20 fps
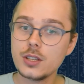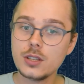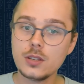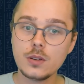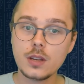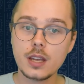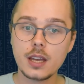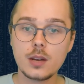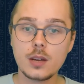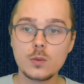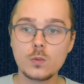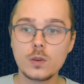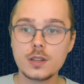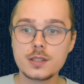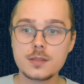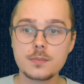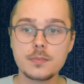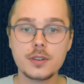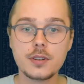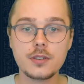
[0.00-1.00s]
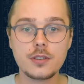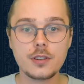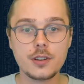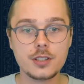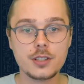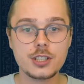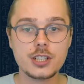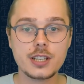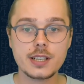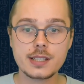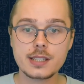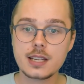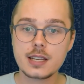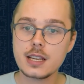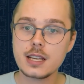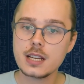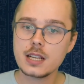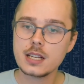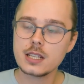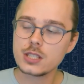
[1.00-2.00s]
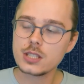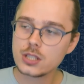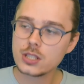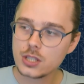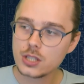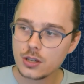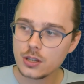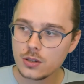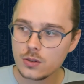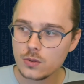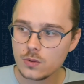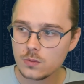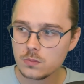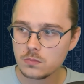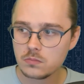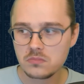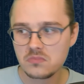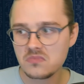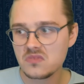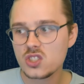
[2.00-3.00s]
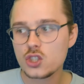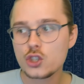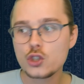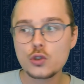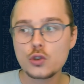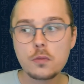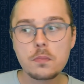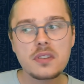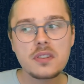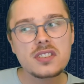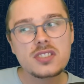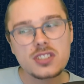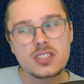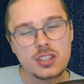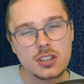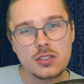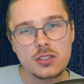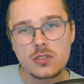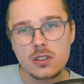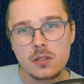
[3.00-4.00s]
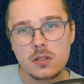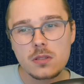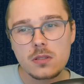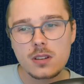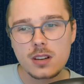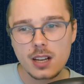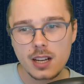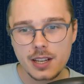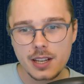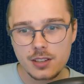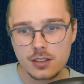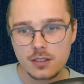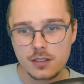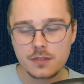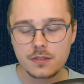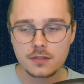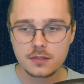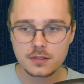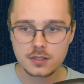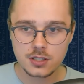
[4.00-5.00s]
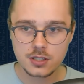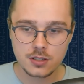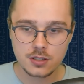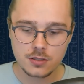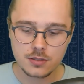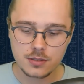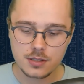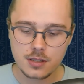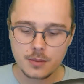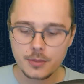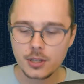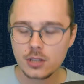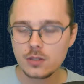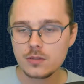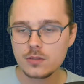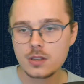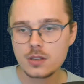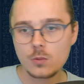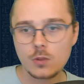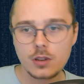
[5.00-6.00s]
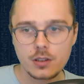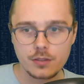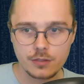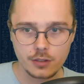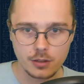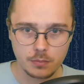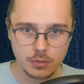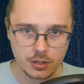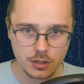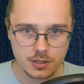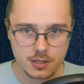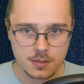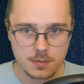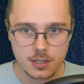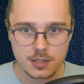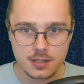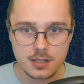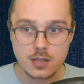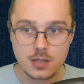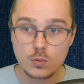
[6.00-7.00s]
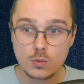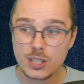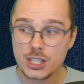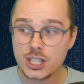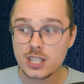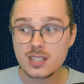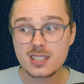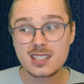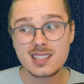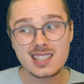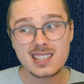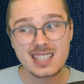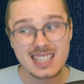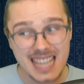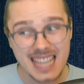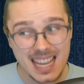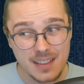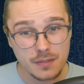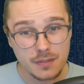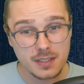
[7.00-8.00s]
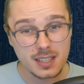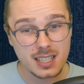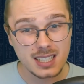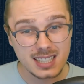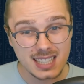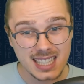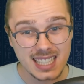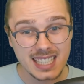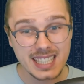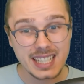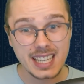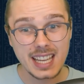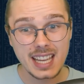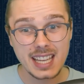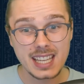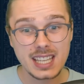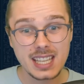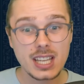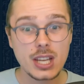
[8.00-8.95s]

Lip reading: can once per turn just super Synchro, kind of. Synchro summon using one of your opponent's monsters, which is definitely a